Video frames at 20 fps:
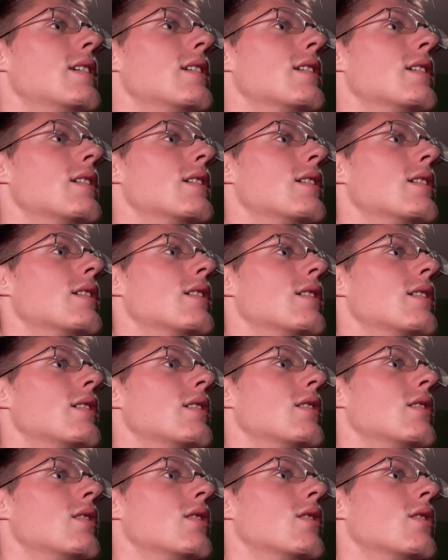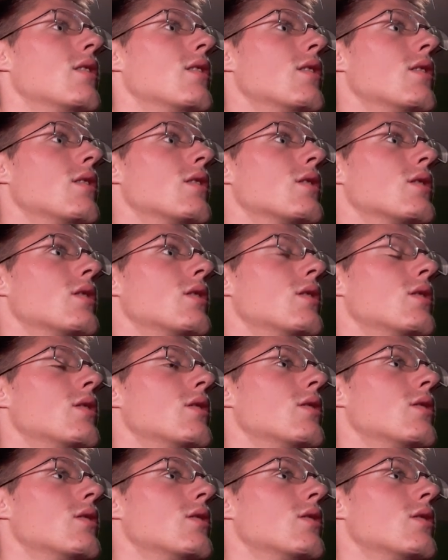No one is speaking in this clip.